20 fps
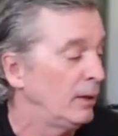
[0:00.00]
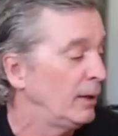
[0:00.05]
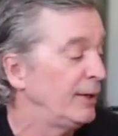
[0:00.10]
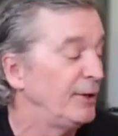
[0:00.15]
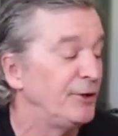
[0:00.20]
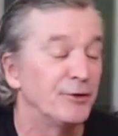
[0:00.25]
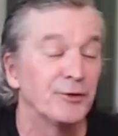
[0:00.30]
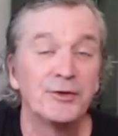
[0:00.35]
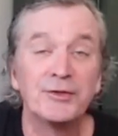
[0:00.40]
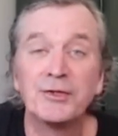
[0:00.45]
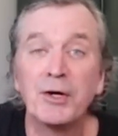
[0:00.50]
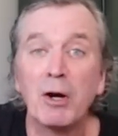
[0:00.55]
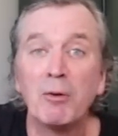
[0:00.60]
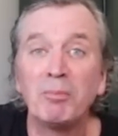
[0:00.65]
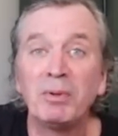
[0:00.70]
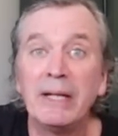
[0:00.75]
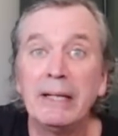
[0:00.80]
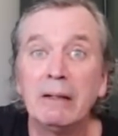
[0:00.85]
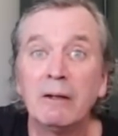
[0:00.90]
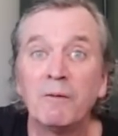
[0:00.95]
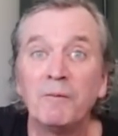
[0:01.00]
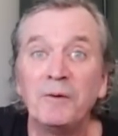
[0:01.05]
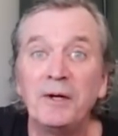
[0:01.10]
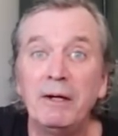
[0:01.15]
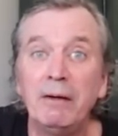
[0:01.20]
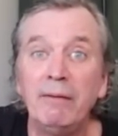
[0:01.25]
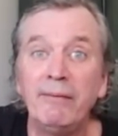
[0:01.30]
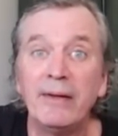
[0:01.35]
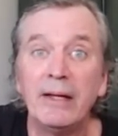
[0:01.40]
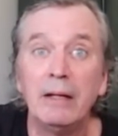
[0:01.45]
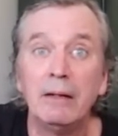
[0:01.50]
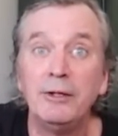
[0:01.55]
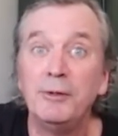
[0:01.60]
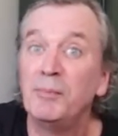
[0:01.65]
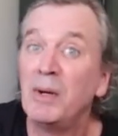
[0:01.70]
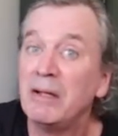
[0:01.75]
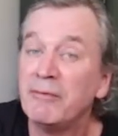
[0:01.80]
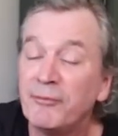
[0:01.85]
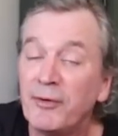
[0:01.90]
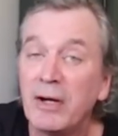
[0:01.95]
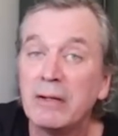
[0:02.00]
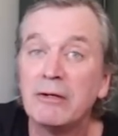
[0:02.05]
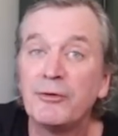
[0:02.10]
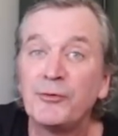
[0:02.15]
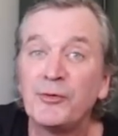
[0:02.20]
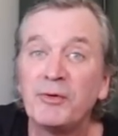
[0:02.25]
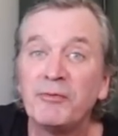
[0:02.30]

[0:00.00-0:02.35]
in your guitar playing career, then you might find this